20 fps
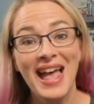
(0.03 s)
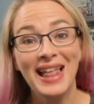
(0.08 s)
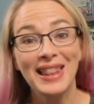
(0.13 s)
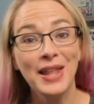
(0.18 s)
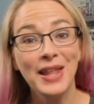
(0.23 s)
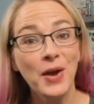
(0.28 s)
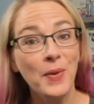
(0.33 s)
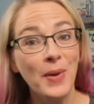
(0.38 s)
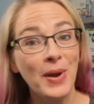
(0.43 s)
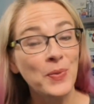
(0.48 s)

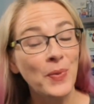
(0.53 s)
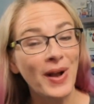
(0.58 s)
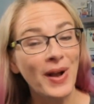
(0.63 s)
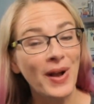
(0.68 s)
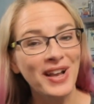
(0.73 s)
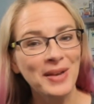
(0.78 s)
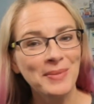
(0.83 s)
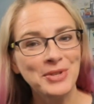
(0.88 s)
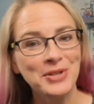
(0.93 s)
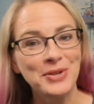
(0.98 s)
Hello and
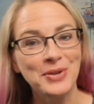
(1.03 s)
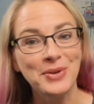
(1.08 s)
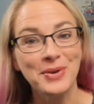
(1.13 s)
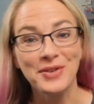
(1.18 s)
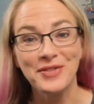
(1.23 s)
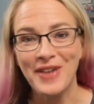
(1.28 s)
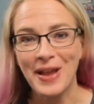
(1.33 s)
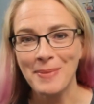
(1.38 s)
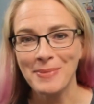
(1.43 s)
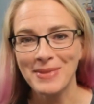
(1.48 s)
welcome to
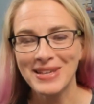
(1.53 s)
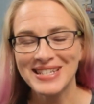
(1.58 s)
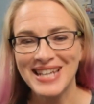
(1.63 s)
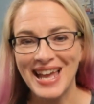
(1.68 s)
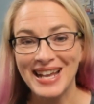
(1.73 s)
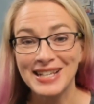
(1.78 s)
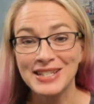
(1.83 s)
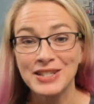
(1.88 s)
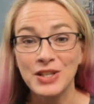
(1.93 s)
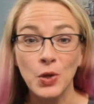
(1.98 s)
Family
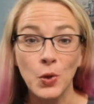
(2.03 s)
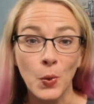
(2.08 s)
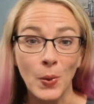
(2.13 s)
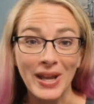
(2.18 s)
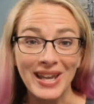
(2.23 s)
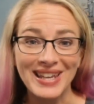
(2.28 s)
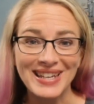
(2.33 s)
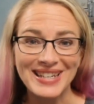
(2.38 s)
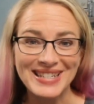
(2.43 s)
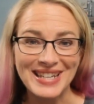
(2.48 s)
Tech's
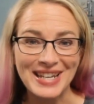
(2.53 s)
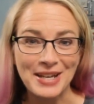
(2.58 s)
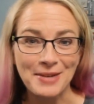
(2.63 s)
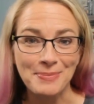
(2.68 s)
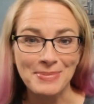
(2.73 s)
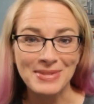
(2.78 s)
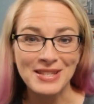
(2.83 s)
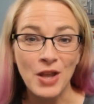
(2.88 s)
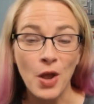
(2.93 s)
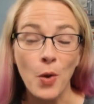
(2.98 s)
Quick
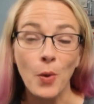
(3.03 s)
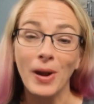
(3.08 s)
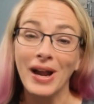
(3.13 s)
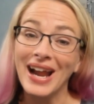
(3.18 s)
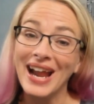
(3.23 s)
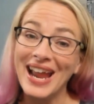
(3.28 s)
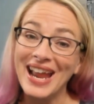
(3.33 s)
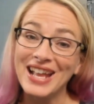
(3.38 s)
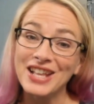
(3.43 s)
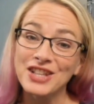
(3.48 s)
Tips, where I
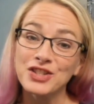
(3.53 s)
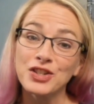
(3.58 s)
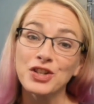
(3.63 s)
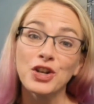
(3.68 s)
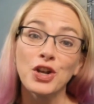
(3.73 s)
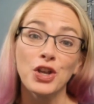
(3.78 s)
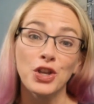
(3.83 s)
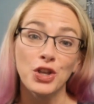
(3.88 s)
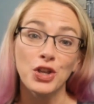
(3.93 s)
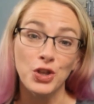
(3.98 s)

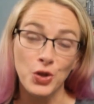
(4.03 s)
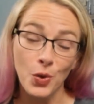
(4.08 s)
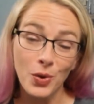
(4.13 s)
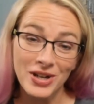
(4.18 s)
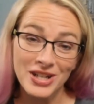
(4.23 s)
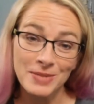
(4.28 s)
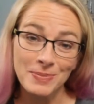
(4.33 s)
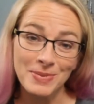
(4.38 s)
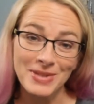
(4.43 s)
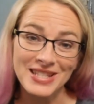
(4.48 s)
answer your
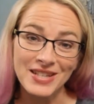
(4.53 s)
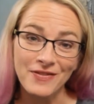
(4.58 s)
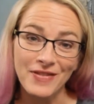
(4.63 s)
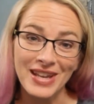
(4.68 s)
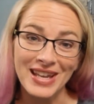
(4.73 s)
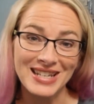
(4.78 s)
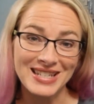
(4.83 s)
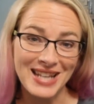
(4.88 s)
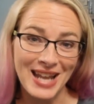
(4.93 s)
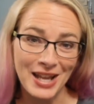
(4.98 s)

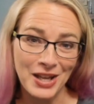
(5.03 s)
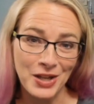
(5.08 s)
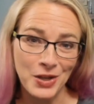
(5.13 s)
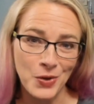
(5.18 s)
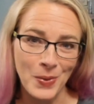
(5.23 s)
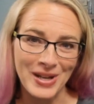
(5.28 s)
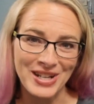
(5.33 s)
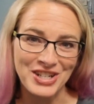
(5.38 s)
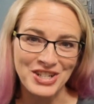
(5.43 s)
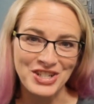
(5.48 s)
specific tech
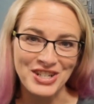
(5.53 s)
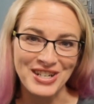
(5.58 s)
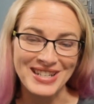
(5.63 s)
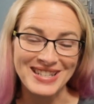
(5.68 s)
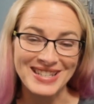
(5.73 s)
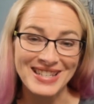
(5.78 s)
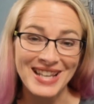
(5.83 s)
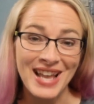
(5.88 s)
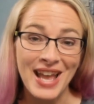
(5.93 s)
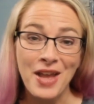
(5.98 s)

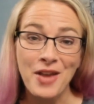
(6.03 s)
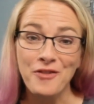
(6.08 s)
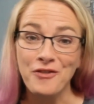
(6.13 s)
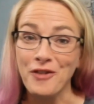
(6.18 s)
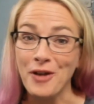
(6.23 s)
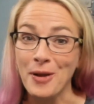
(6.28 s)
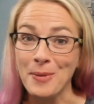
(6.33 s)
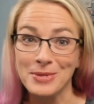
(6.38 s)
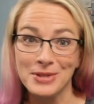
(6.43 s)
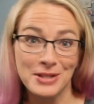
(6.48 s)
questions,
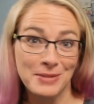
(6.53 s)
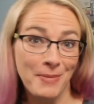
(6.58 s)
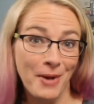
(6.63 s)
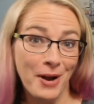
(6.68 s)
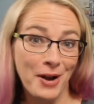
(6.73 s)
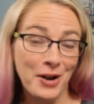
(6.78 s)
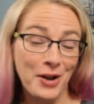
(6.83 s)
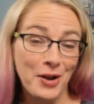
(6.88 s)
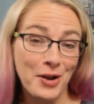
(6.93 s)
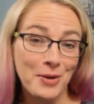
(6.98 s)
from
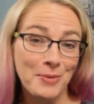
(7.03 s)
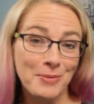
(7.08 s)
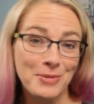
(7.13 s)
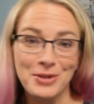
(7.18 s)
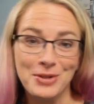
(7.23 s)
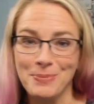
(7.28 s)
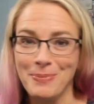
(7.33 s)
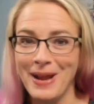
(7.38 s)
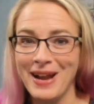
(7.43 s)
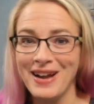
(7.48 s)
smart home
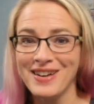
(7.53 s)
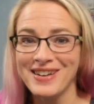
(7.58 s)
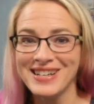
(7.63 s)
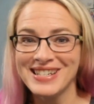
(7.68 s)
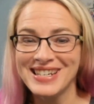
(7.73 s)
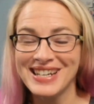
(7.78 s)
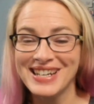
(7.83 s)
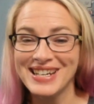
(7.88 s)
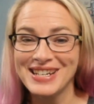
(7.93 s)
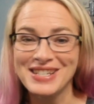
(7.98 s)
to
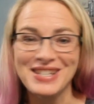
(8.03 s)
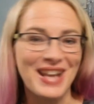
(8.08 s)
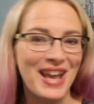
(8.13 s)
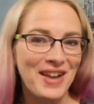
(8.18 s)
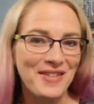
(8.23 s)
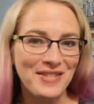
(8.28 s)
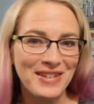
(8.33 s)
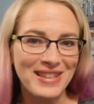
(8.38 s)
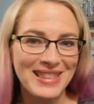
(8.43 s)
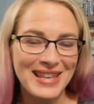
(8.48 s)
parenting to
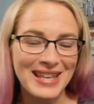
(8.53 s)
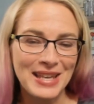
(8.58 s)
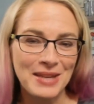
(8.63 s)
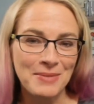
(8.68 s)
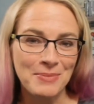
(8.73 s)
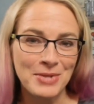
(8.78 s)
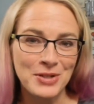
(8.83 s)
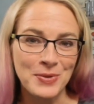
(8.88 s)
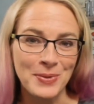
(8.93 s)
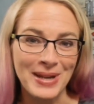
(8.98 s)
everything in
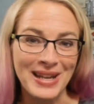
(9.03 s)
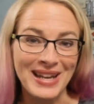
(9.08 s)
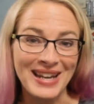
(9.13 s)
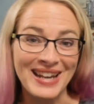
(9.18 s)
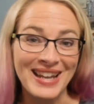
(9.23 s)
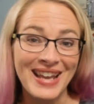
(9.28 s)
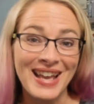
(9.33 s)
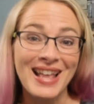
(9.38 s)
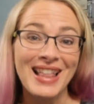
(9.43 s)
between.